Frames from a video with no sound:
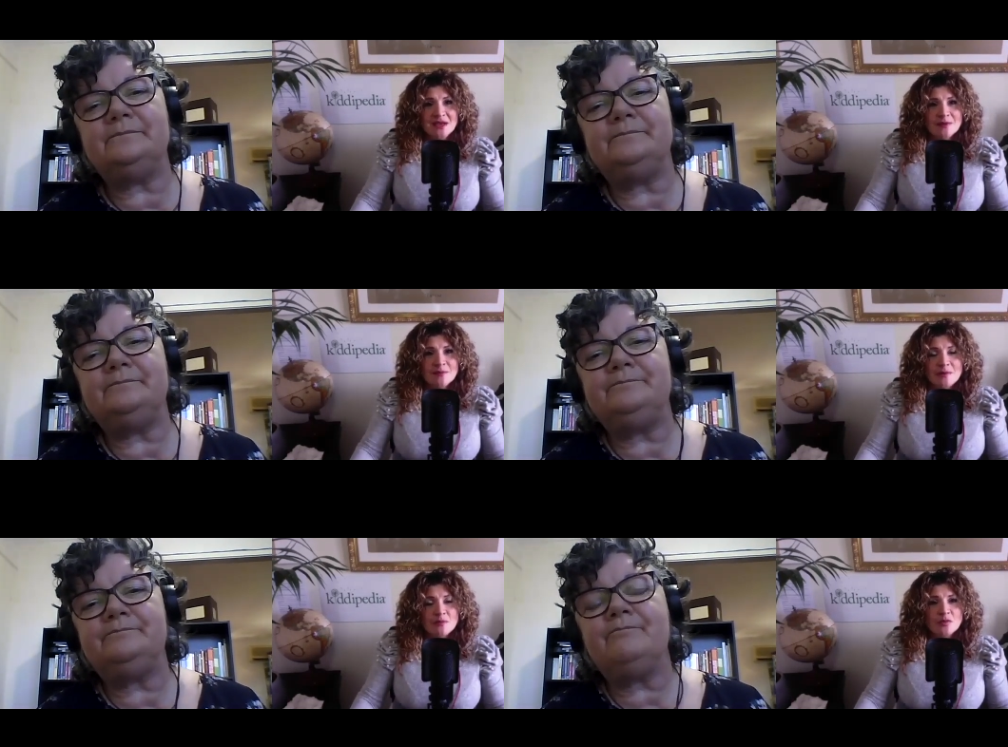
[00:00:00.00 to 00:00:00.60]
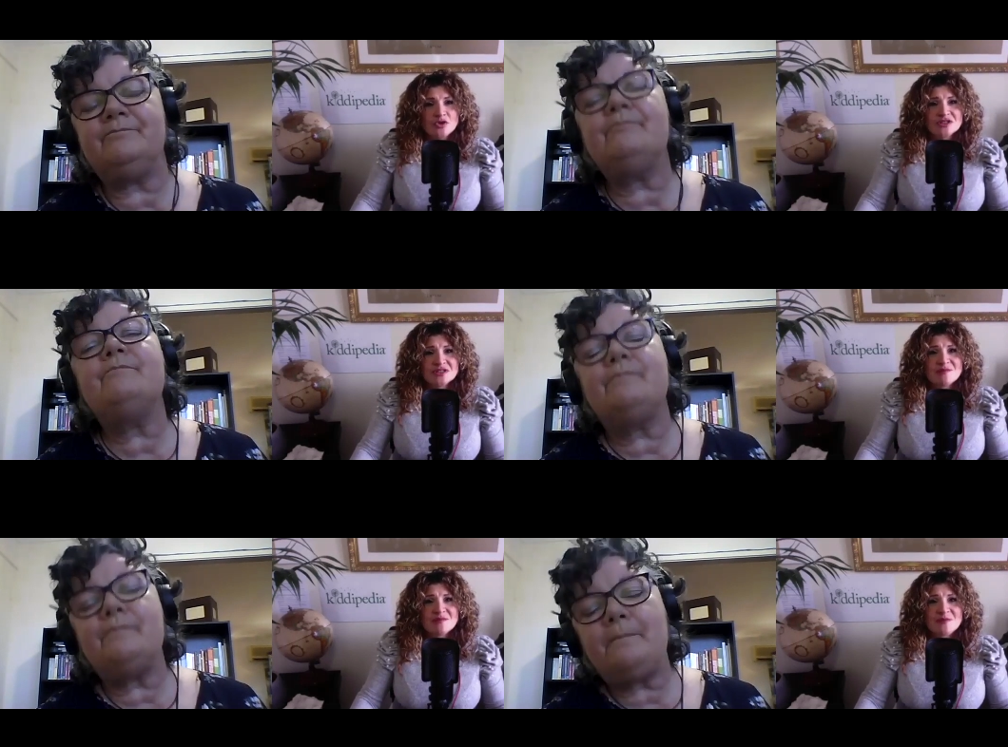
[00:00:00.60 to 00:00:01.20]
Speaker 1: mean, would you
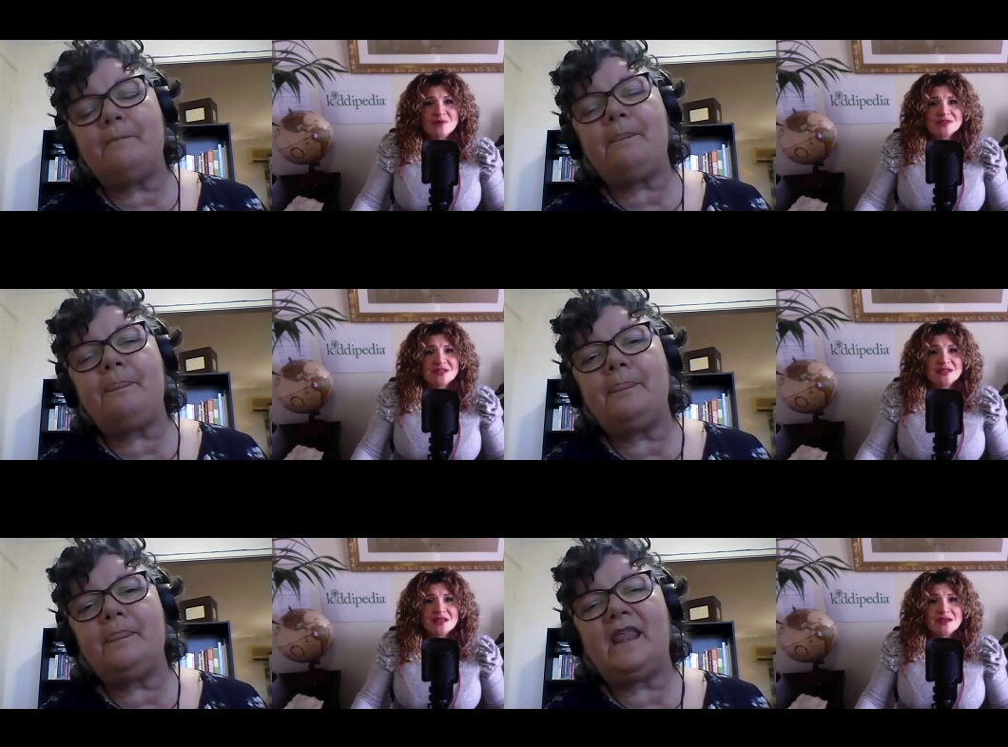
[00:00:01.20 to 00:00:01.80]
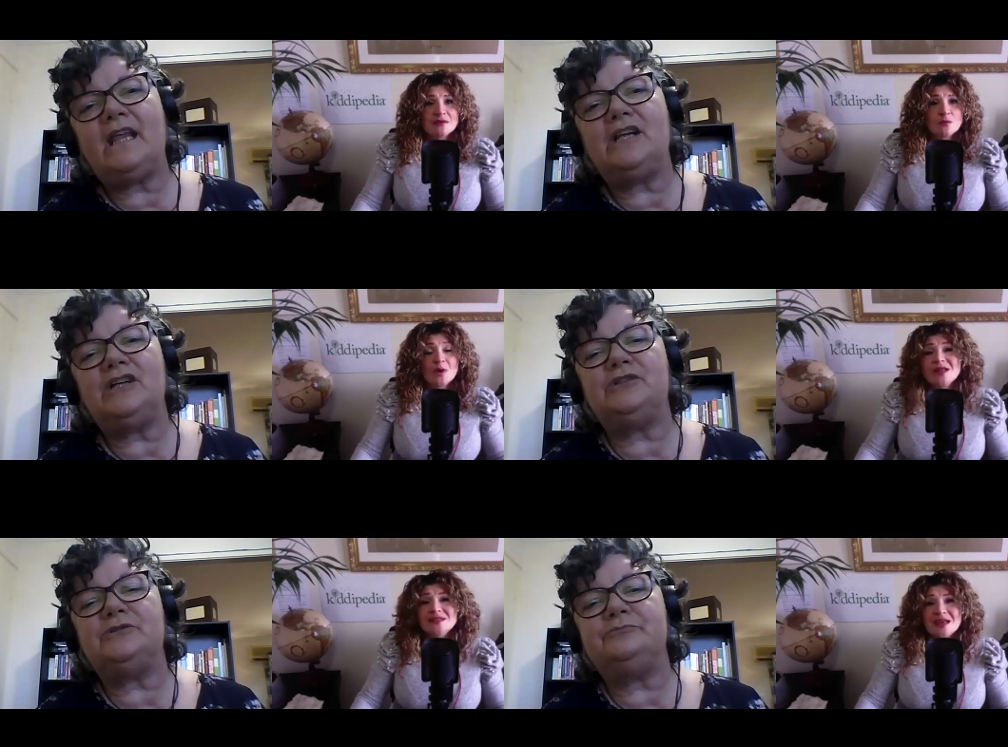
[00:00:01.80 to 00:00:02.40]
say maybe it's an ex- eh,
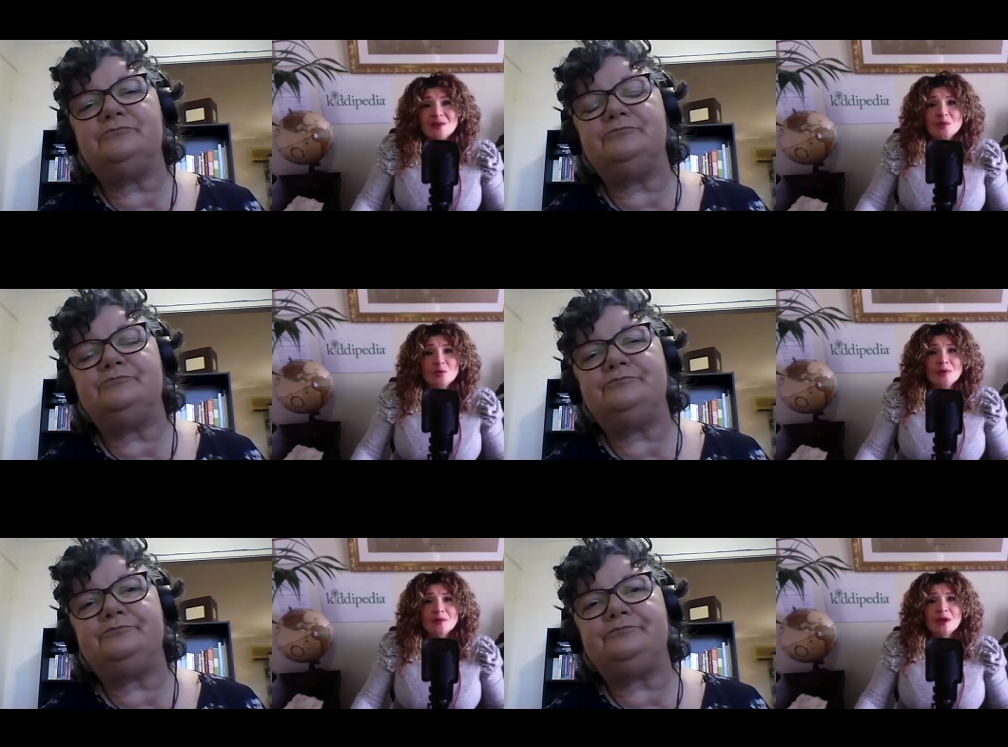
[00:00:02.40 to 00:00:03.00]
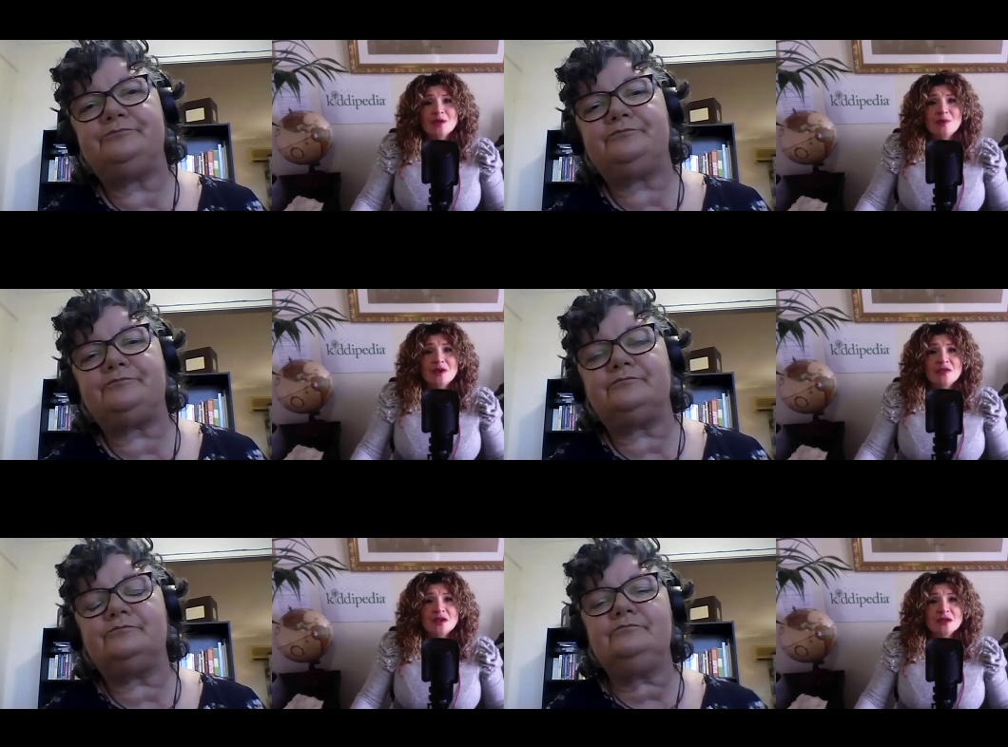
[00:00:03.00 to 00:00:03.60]
one example may be
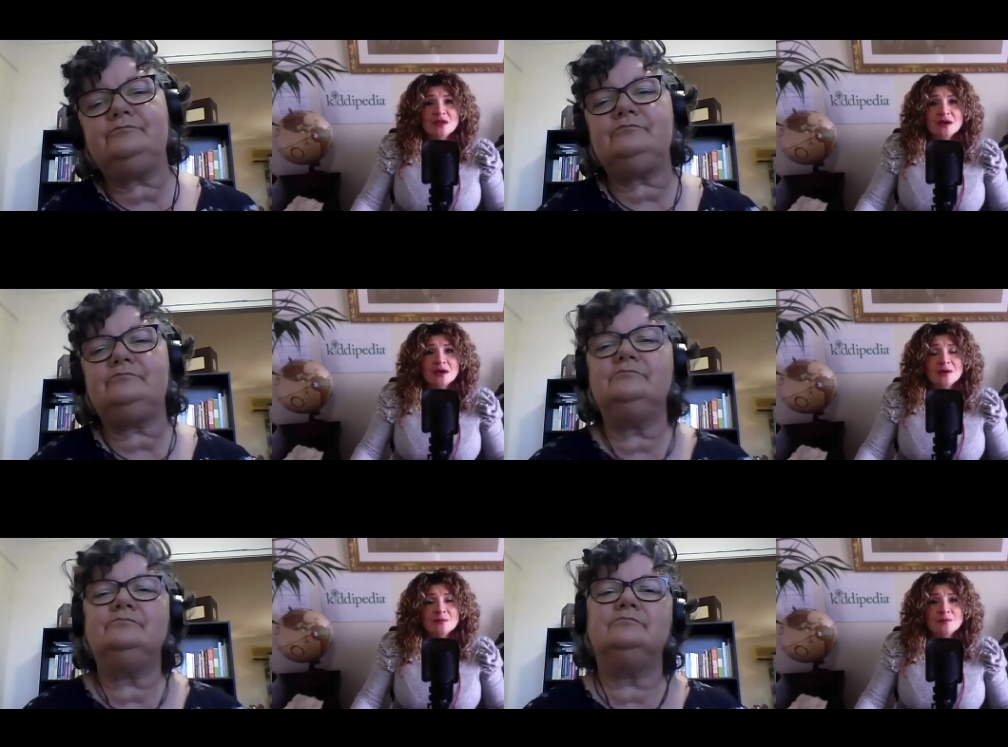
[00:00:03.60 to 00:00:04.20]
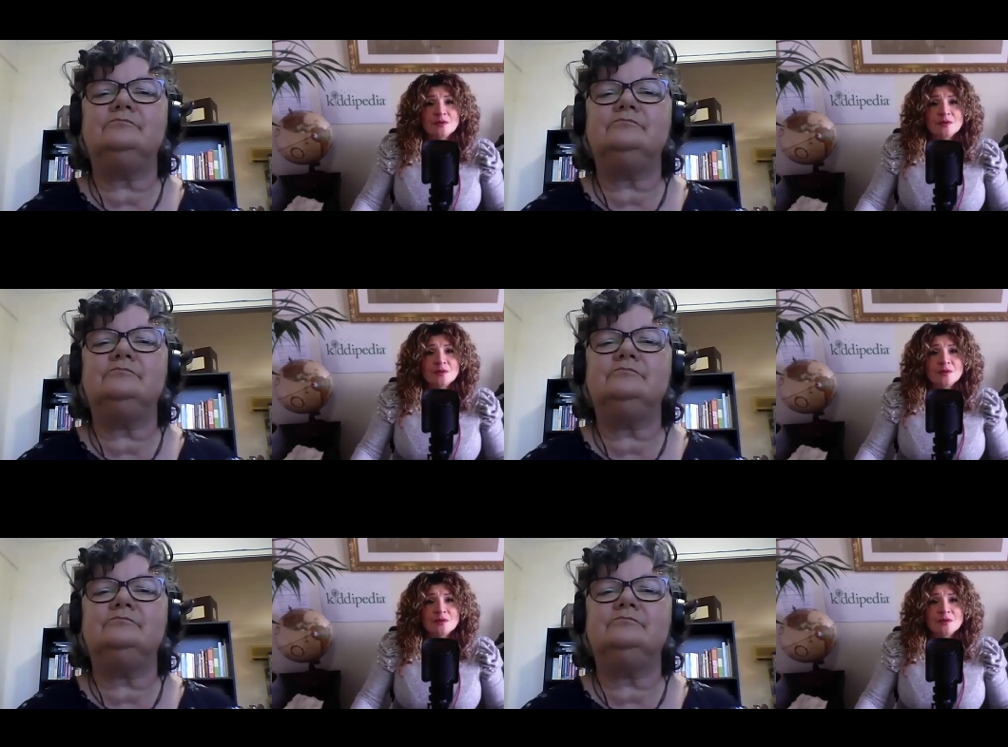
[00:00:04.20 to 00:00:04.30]
that um,